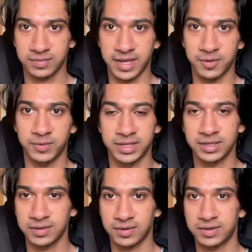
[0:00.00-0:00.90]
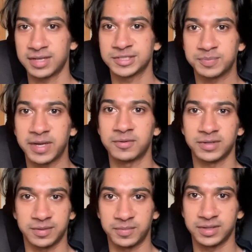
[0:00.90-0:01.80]
that week, or not spend
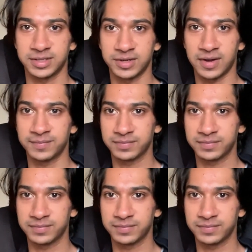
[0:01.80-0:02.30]
really, but you